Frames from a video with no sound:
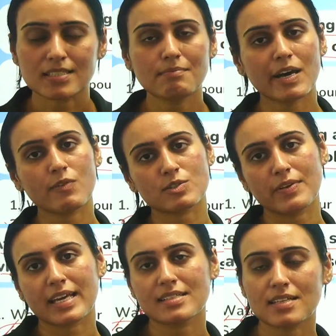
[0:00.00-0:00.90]
by which we
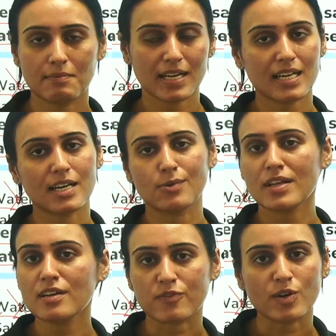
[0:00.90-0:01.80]
can separate out the
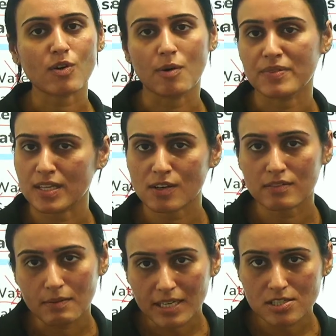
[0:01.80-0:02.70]
different components of the
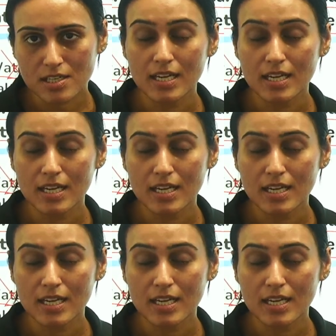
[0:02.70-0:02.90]
mixture.